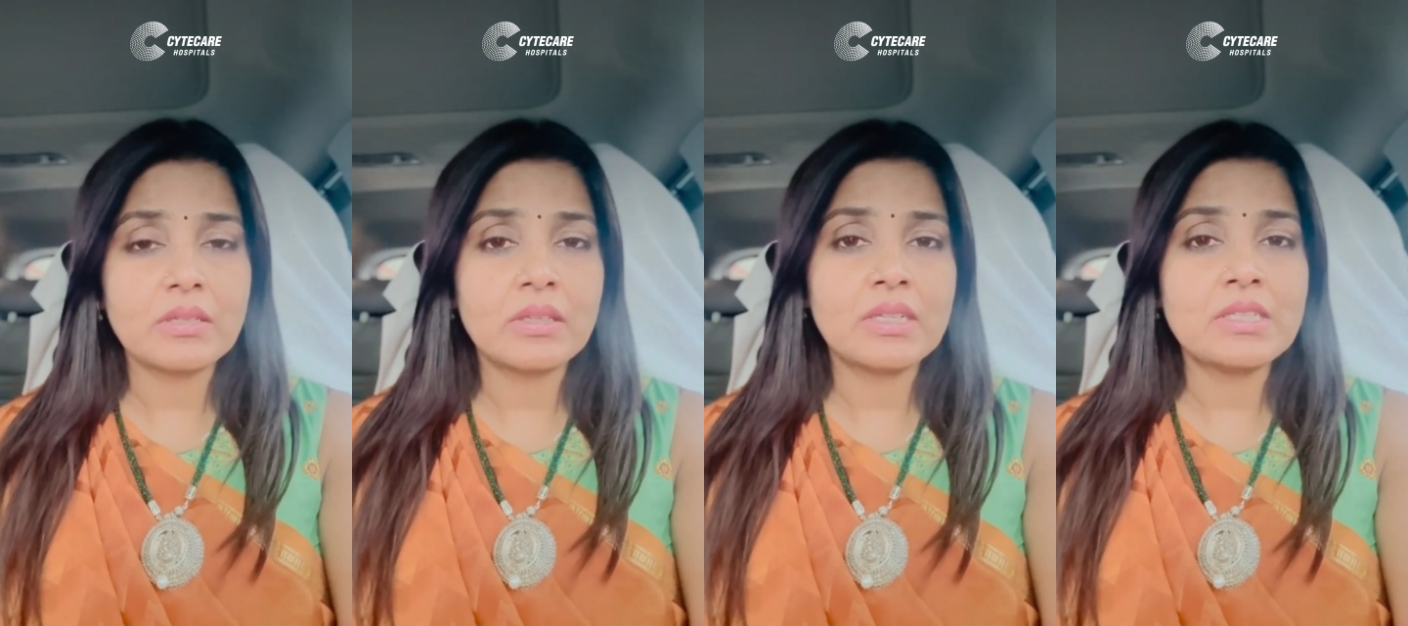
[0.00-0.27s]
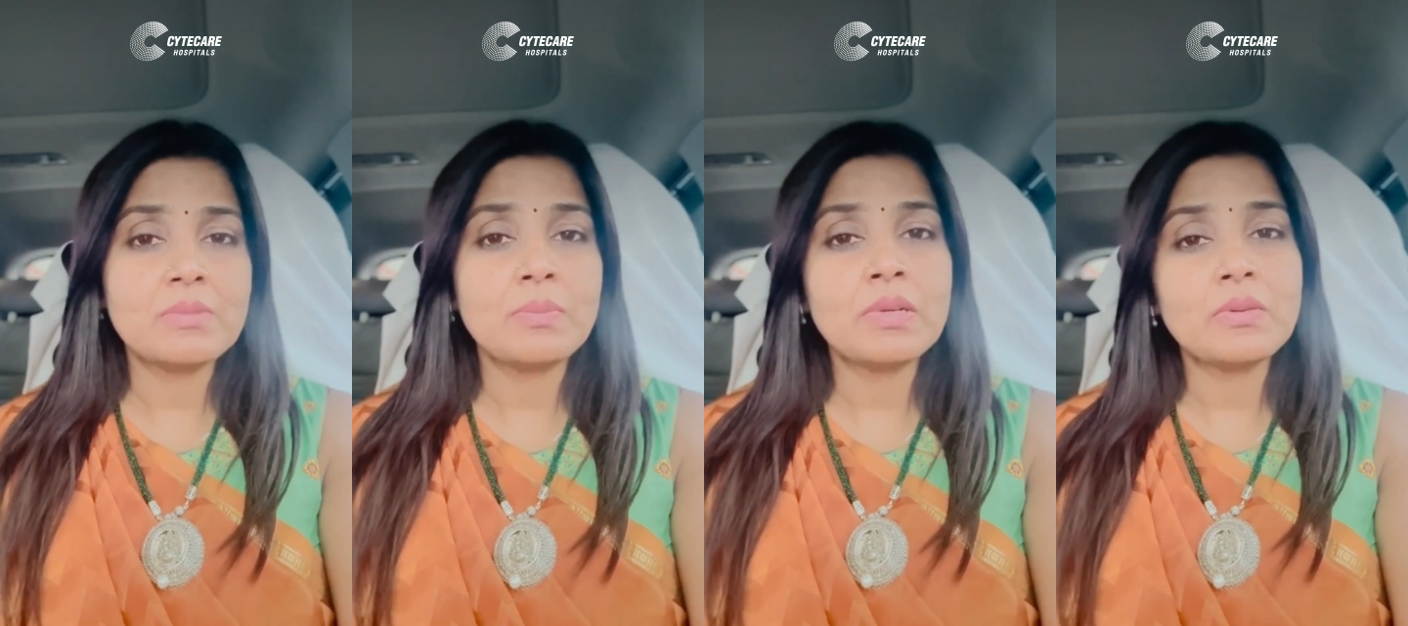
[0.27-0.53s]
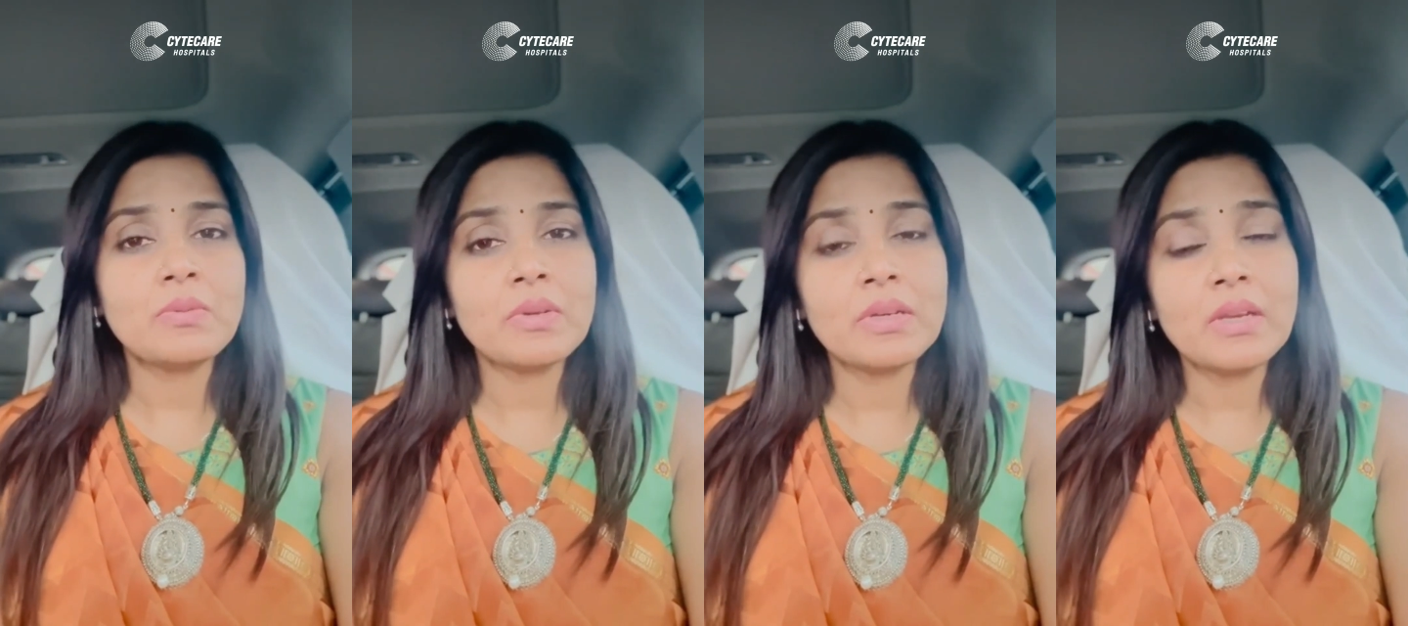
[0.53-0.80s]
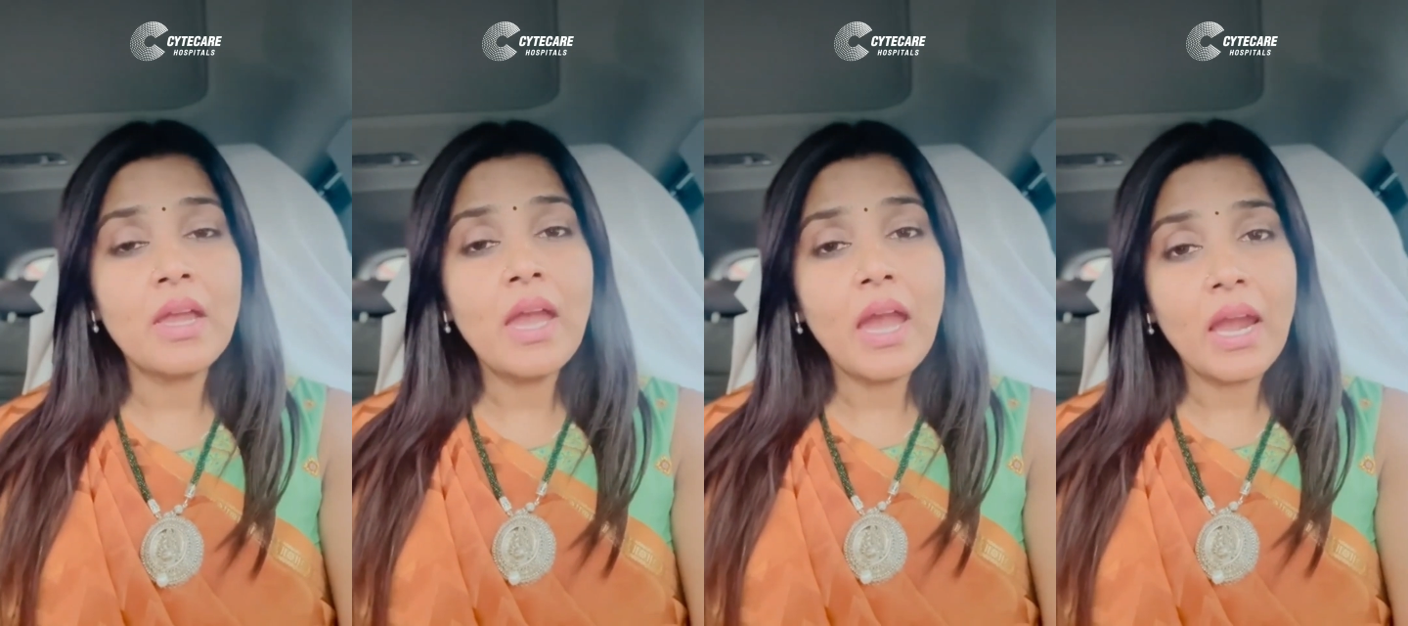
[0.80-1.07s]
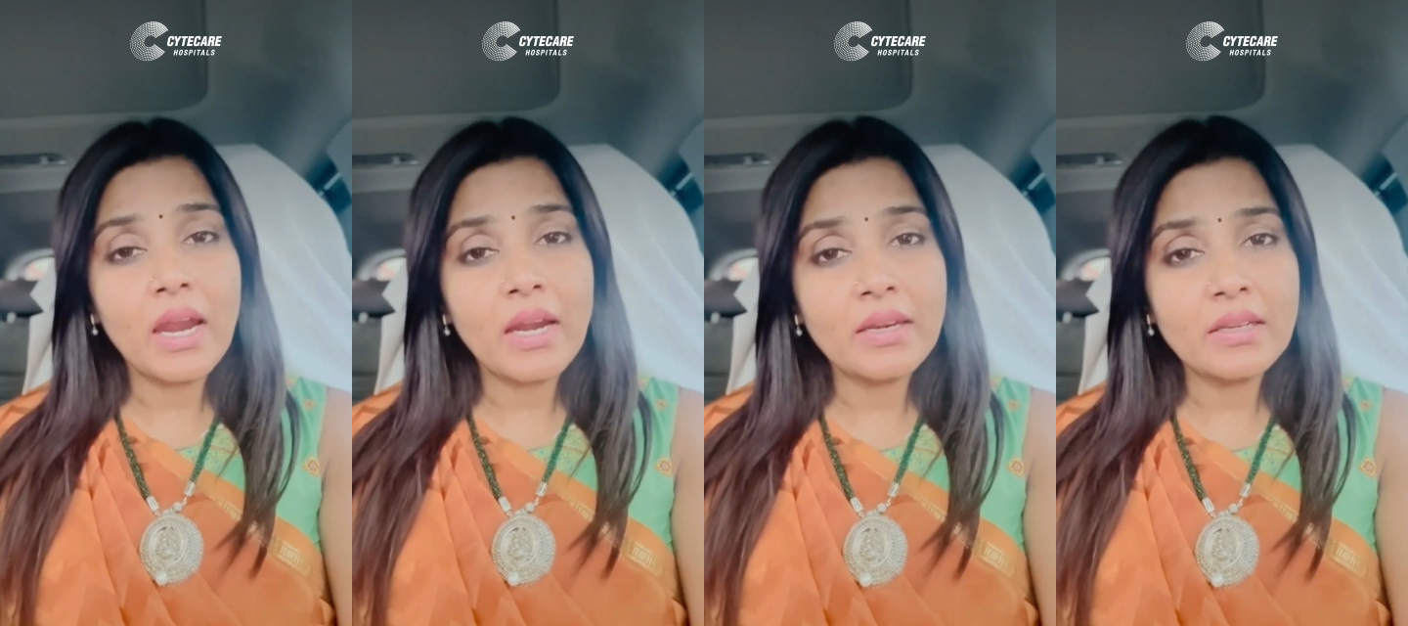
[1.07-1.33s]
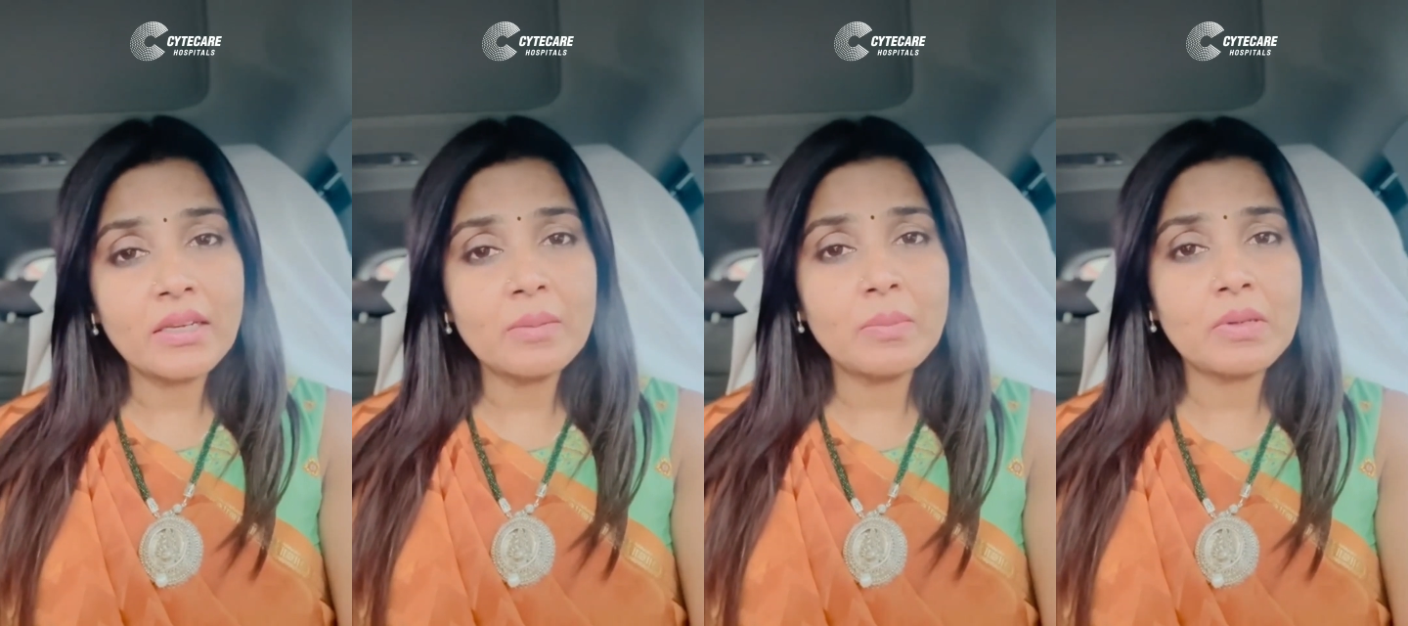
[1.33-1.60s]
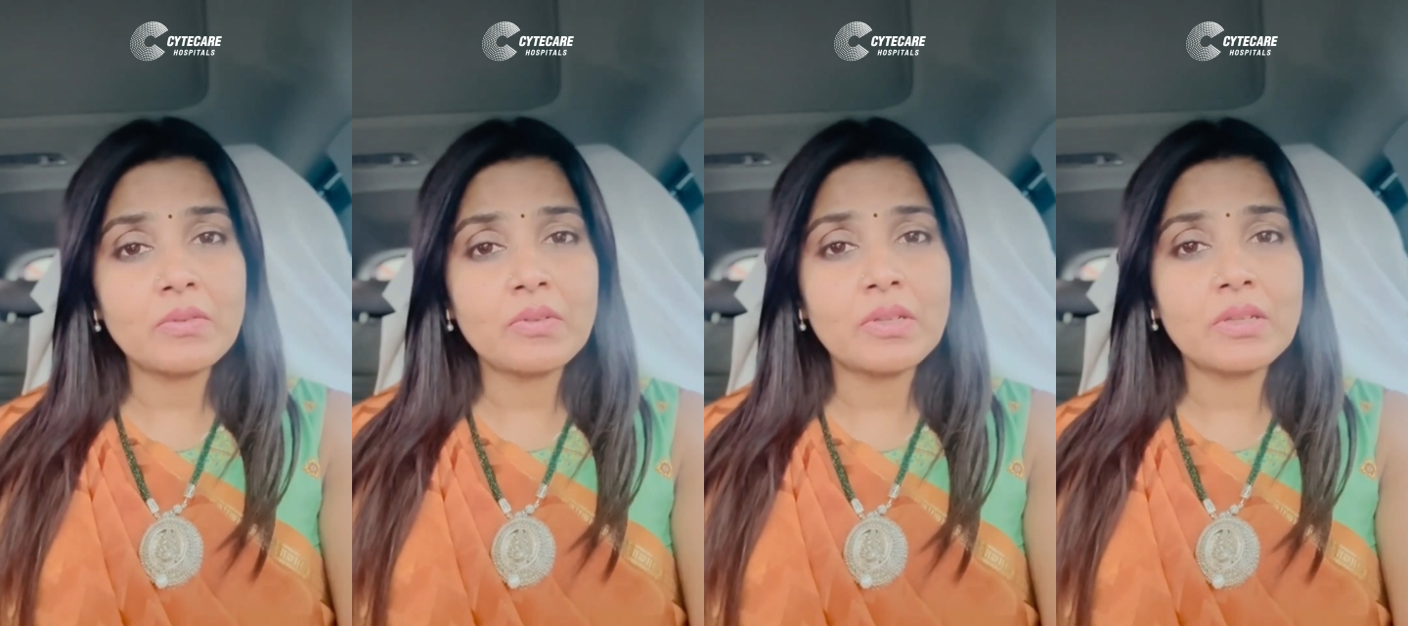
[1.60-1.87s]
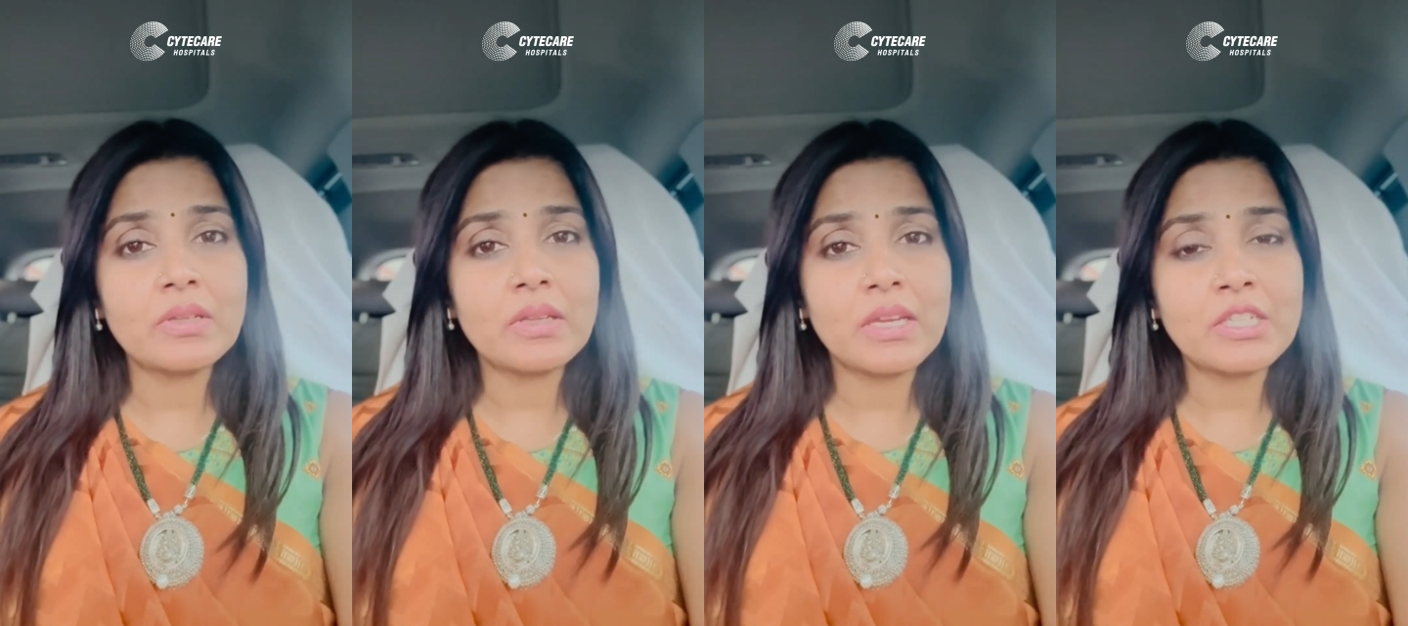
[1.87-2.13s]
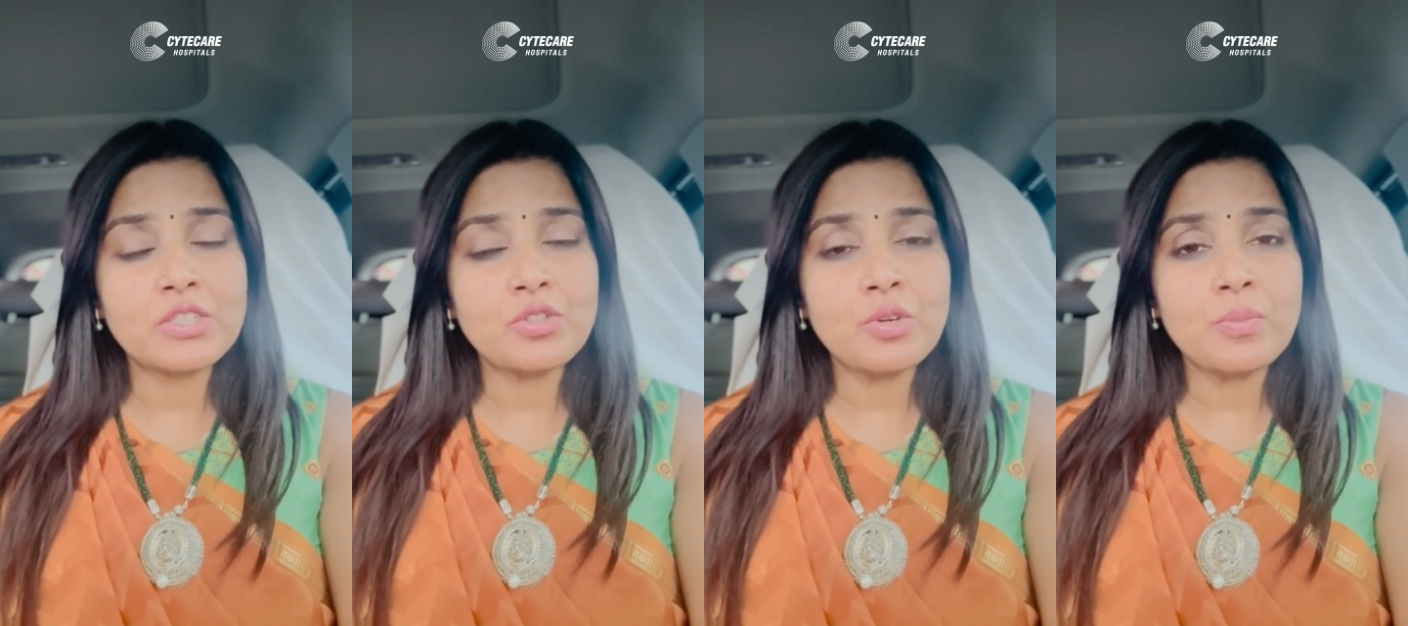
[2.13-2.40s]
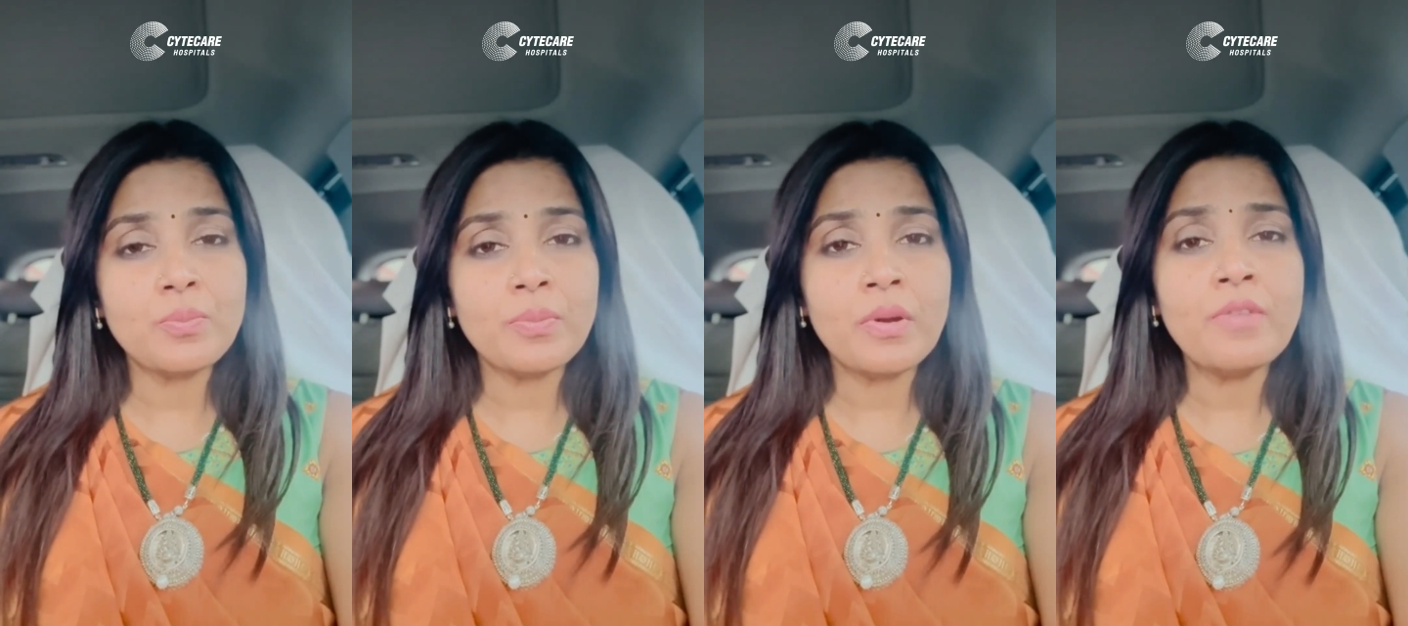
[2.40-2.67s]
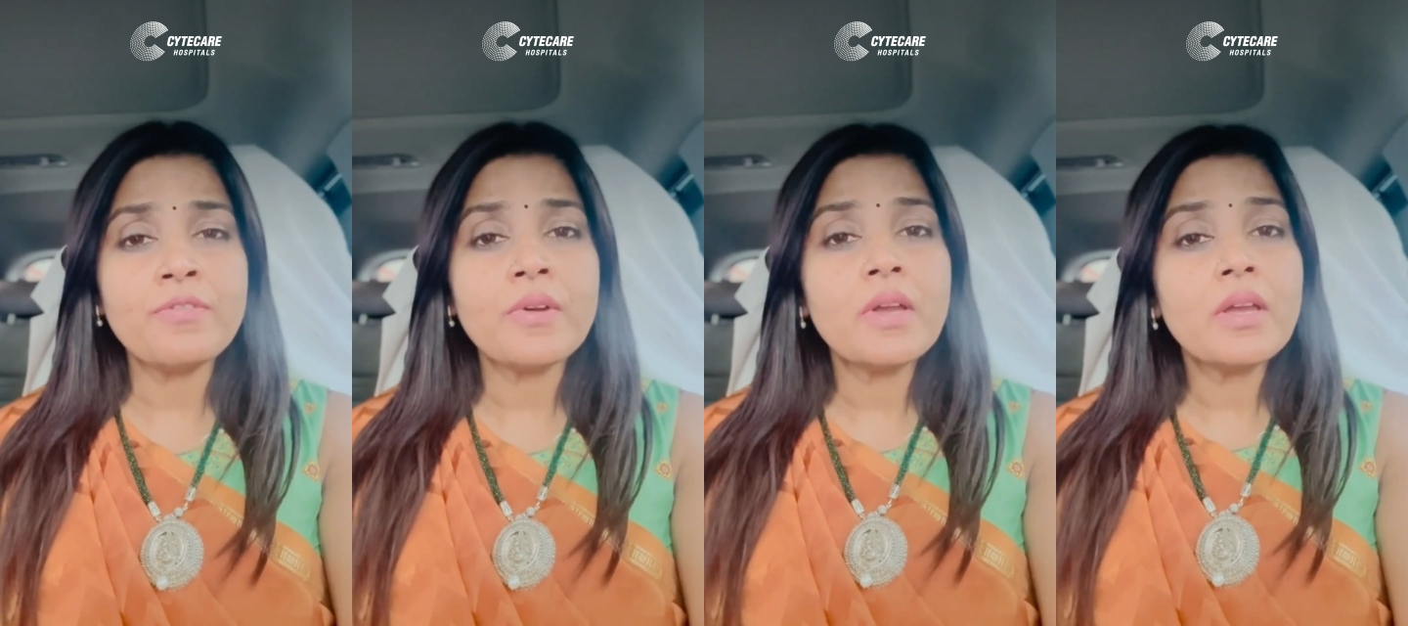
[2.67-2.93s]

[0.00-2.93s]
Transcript: That is ideally between the age group of